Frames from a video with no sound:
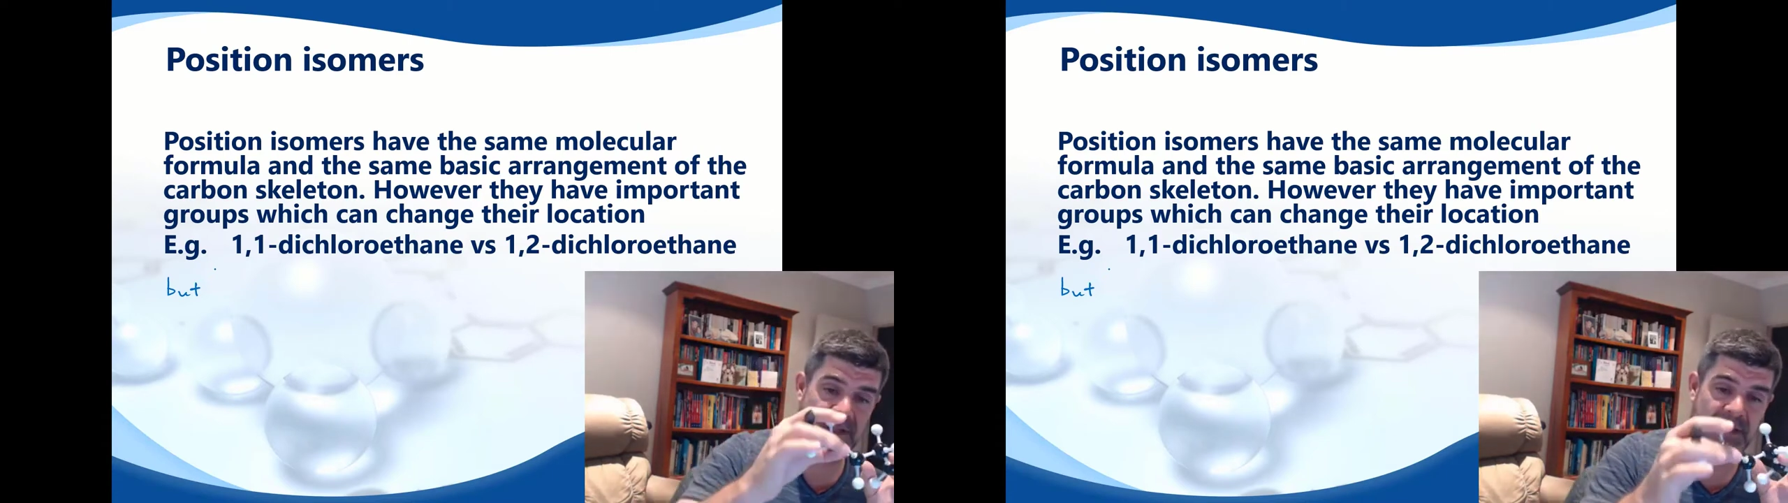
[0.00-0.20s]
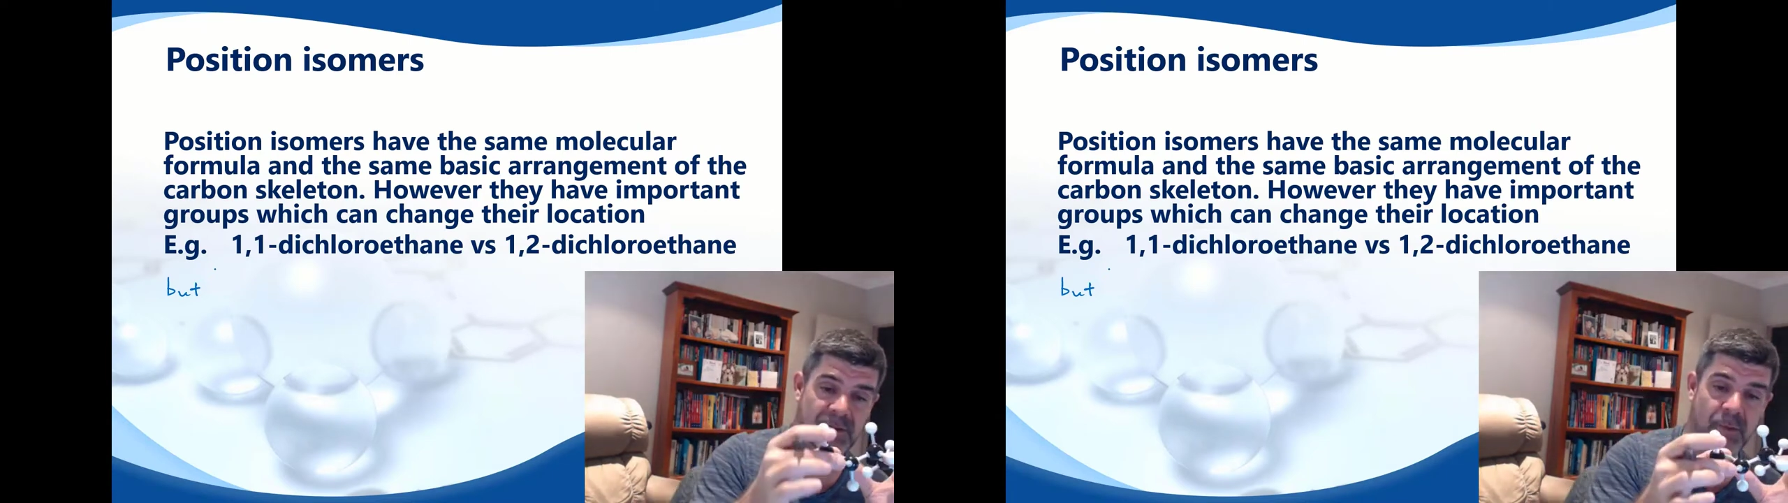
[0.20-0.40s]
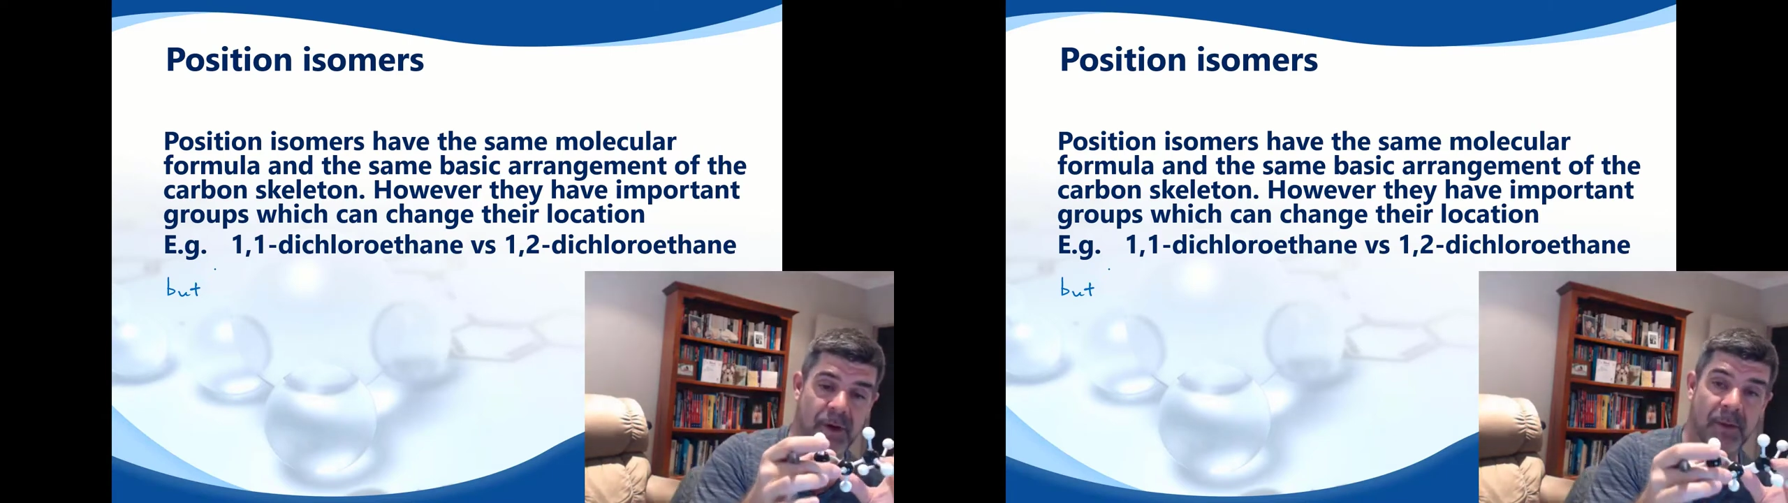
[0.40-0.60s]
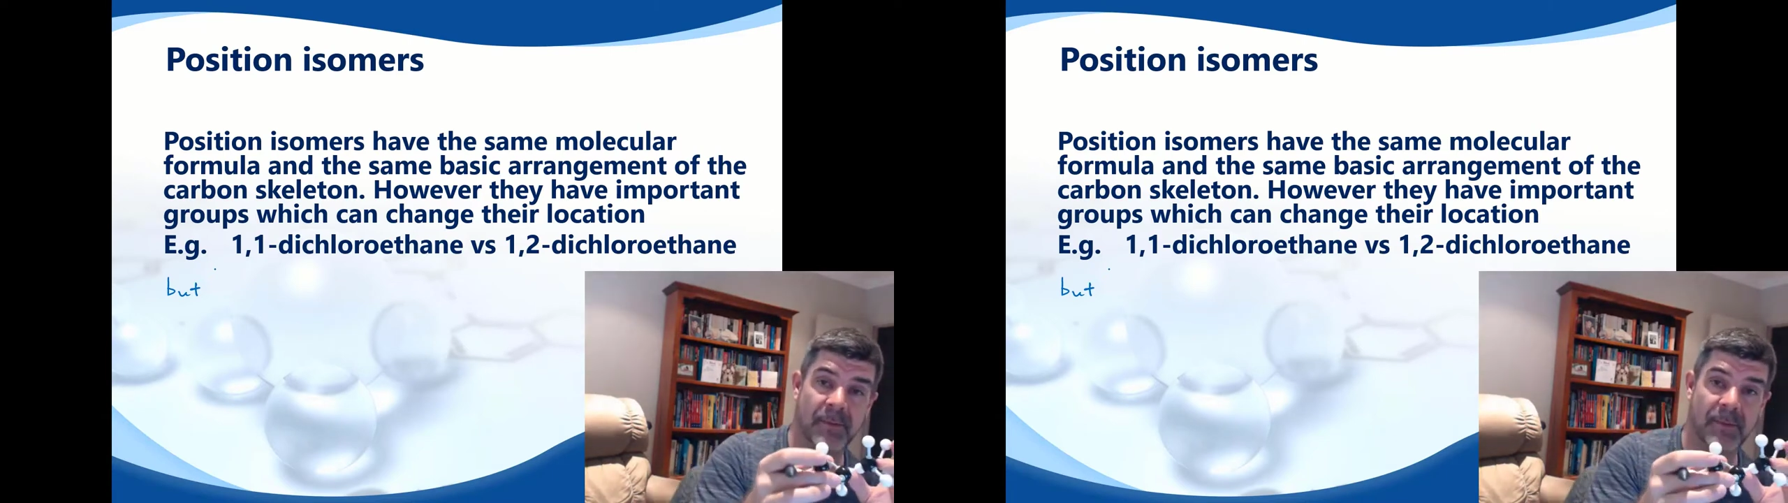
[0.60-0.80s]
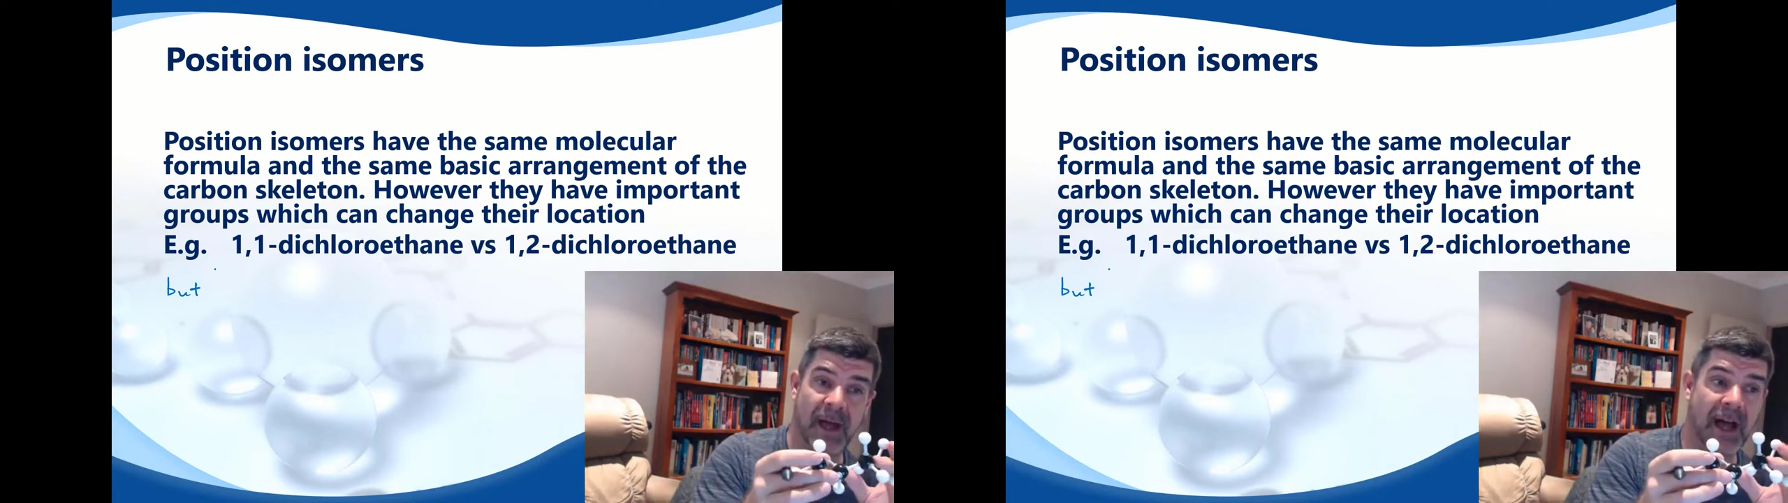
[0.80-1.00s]
and that's what
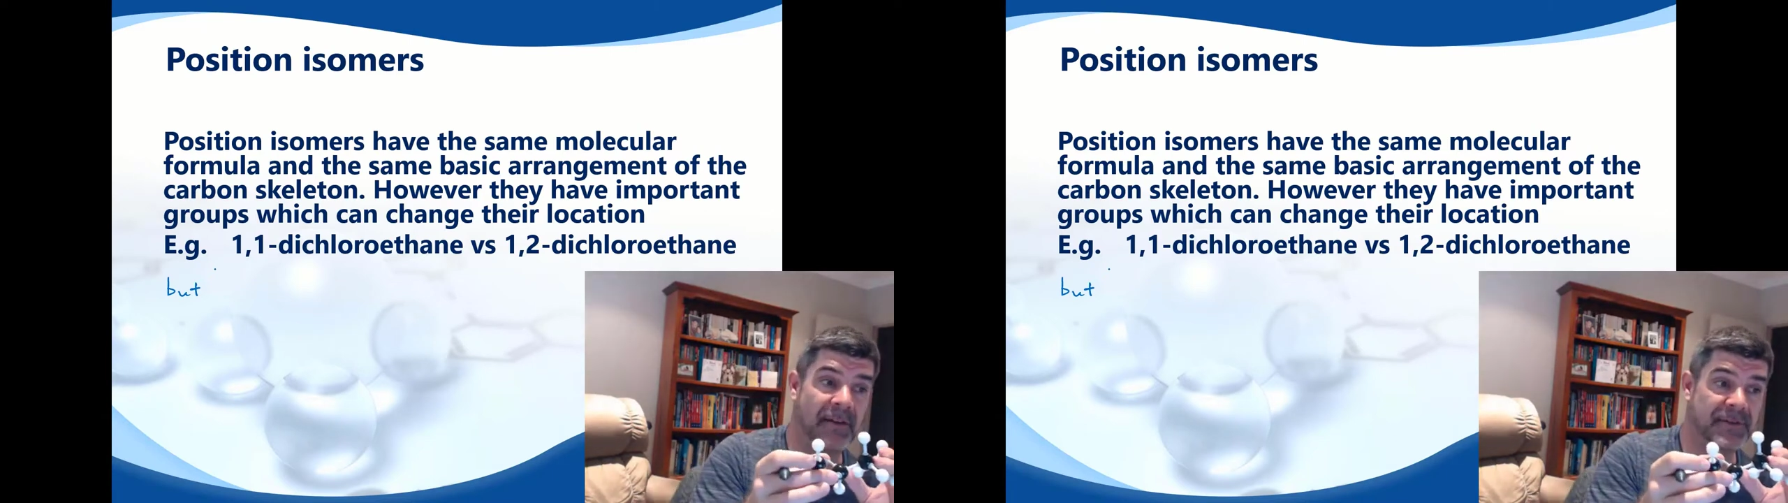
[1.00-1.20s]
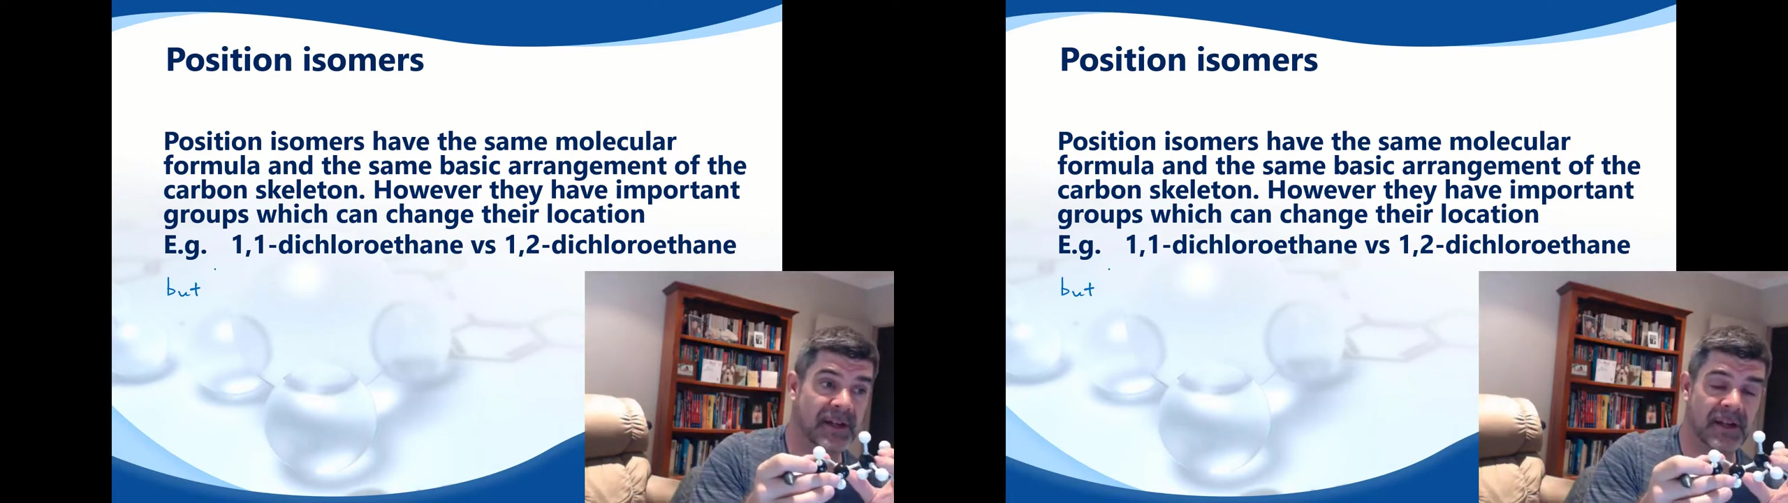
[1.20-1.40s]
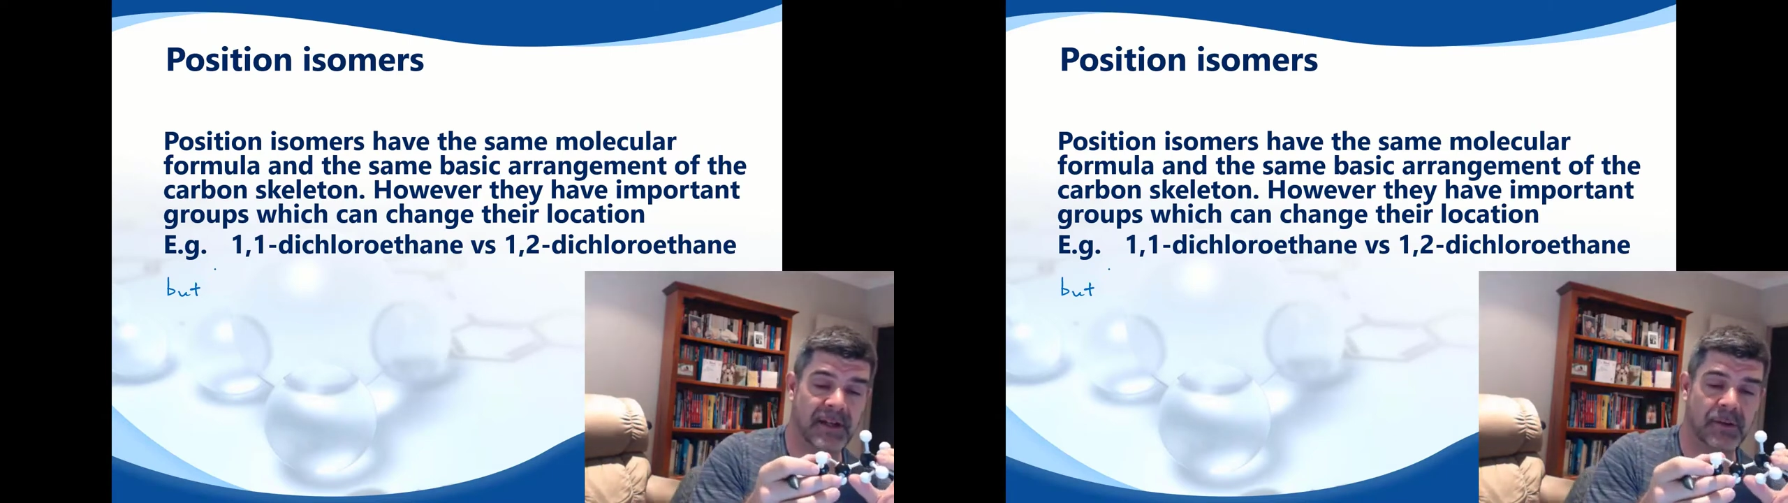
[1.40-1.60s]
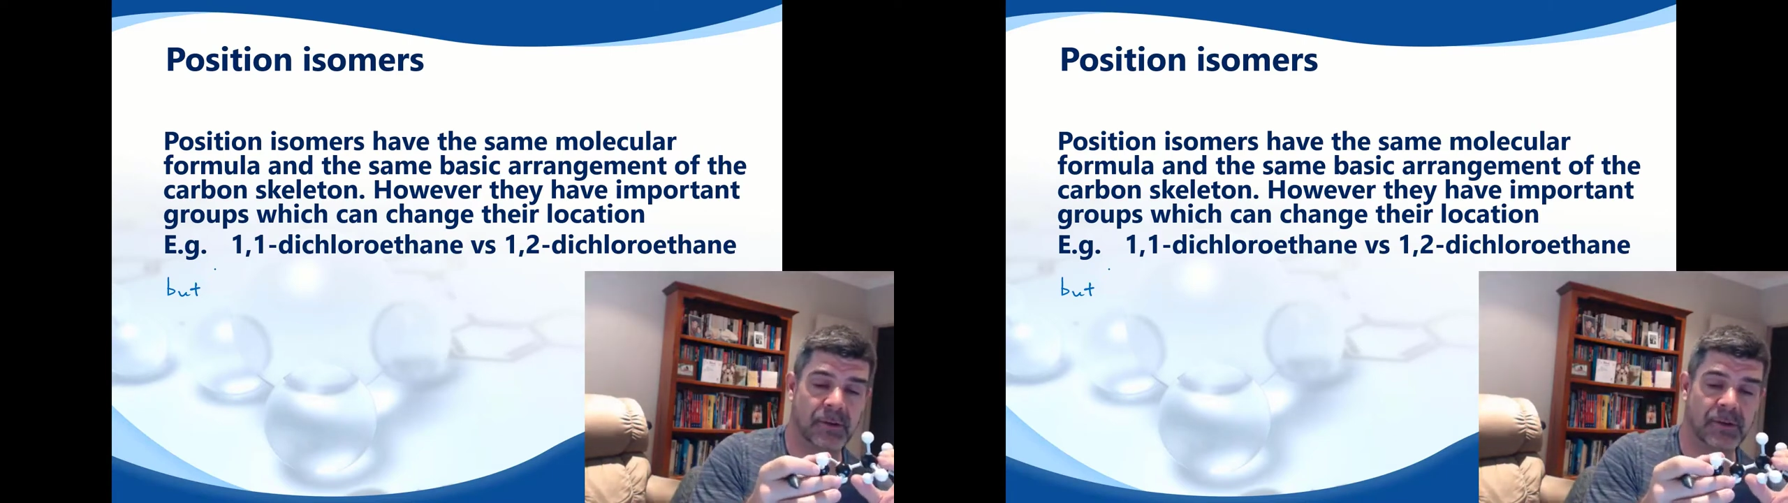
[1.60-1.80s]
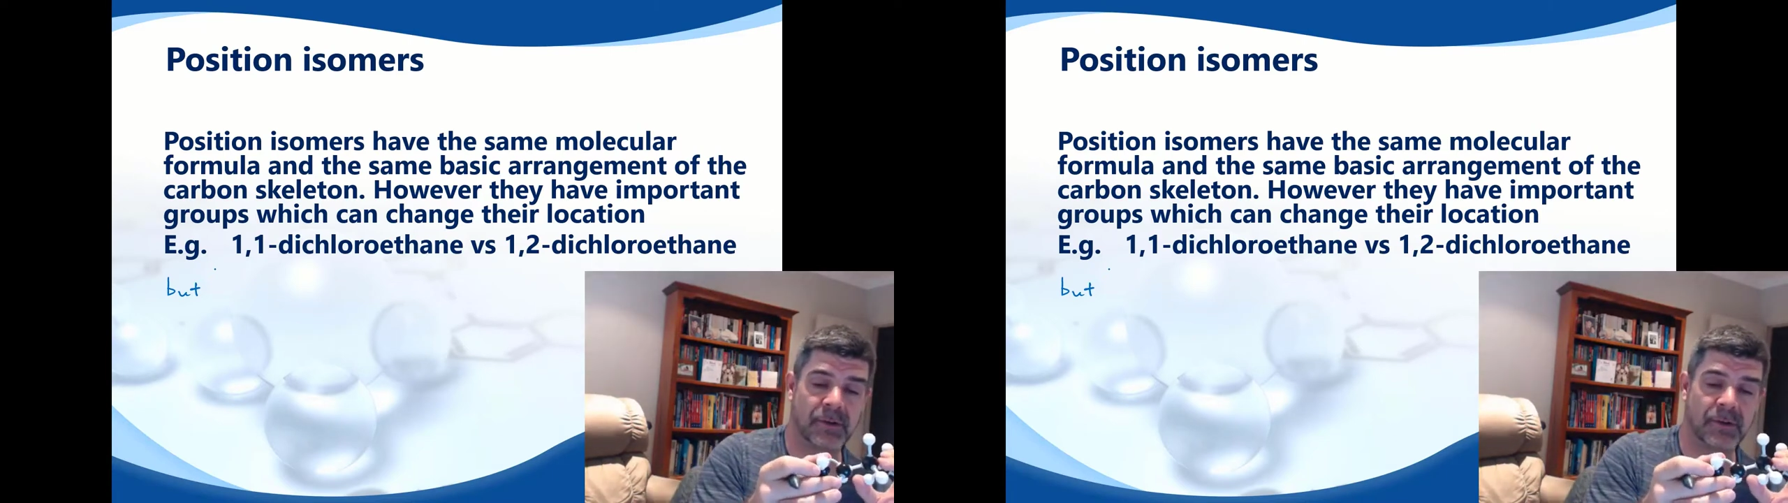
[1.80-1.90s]
I'm after in order